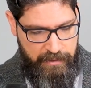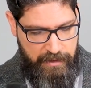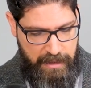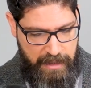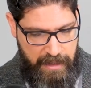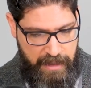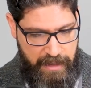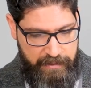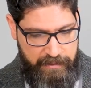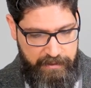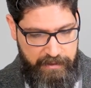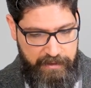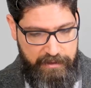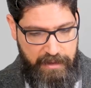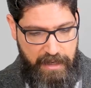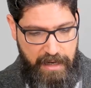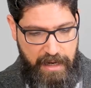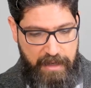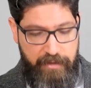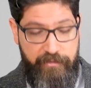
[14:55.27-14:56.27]
and it
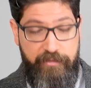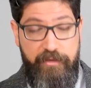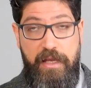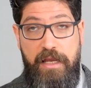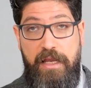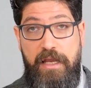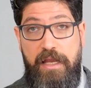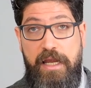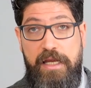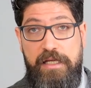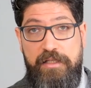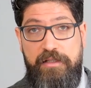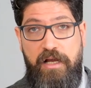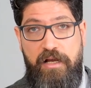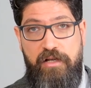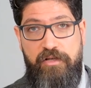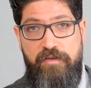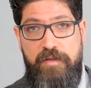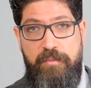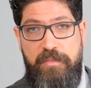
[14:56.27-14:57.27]
has
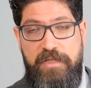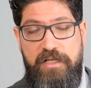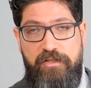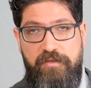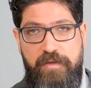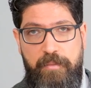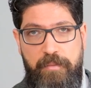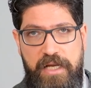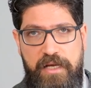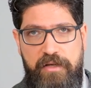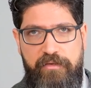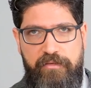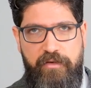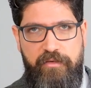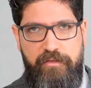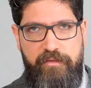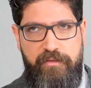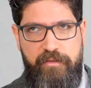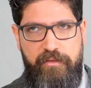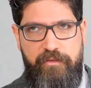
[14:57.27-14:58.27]
800 military bases.